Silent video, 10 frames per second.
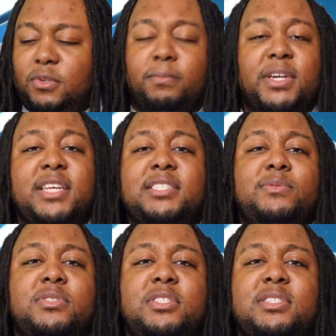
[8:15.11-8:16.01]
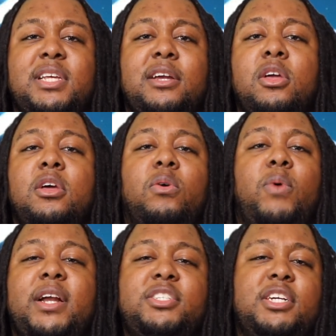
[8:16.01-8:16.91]
Makensy was just like,
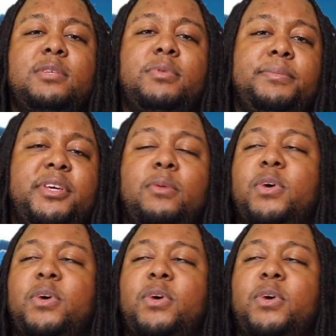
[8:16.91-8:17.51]
why did she have to bring me up?